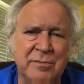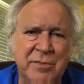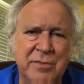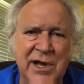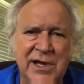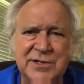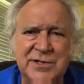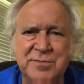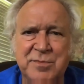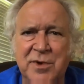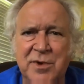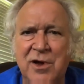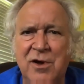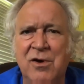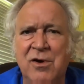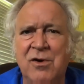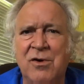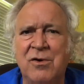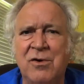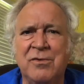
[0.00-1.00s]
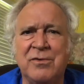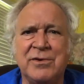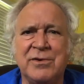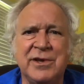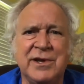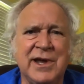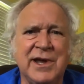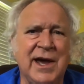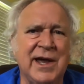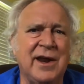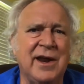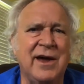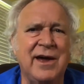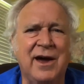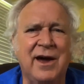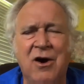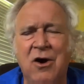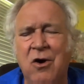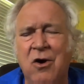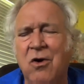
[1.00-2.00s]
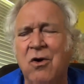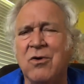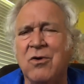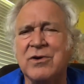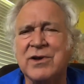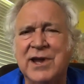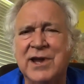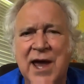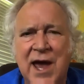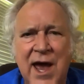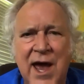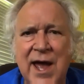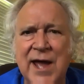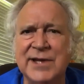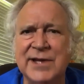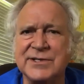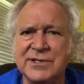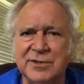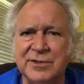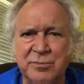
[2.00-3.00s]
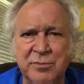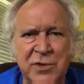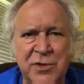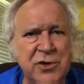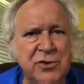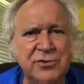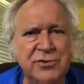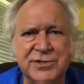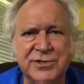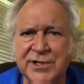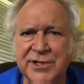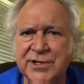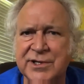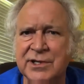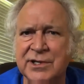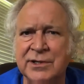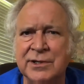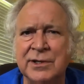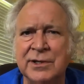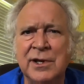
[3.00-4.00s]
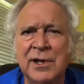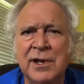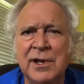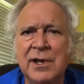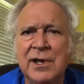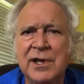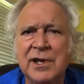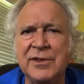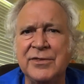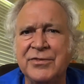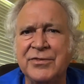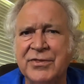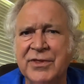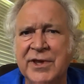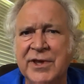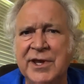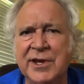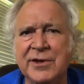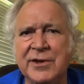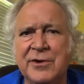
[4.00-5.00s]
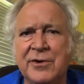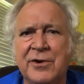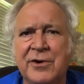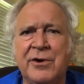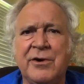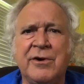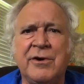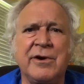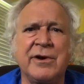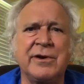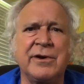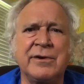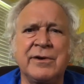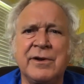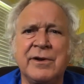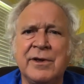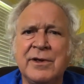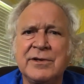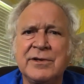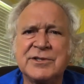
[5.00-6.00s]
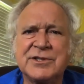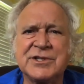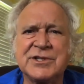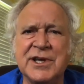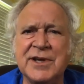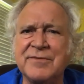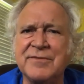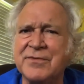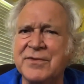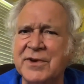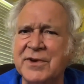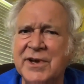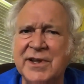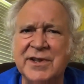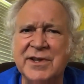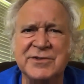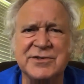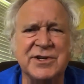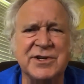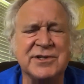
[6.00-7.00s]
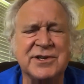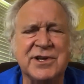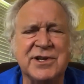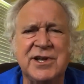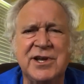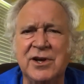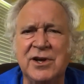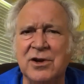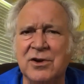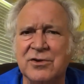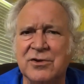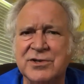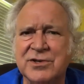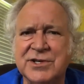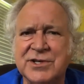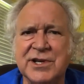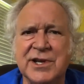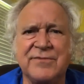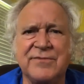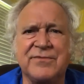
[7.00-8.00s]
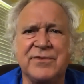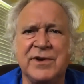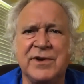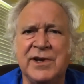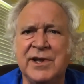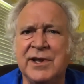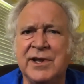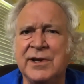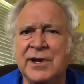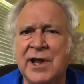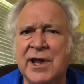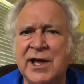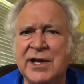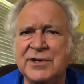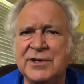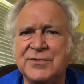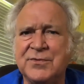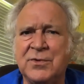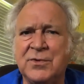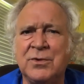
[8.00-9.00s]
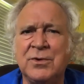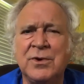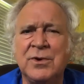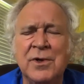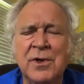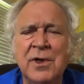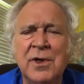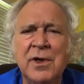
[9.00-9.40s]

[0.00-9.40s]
baseball. You got all kinds of music and theater and symphony. There's a killer symphony in Nashville,